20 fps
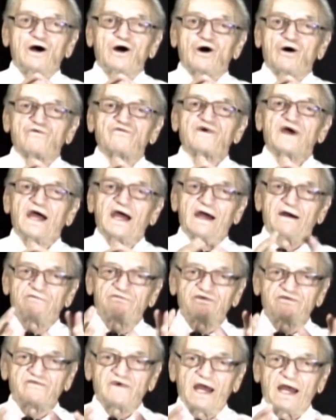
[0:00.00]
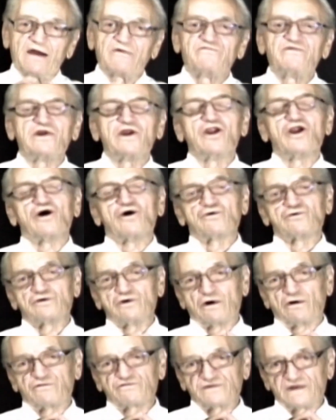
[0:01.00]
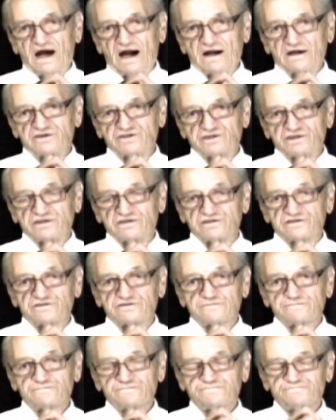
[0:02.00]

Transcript: of heavy, heavy load of toxins.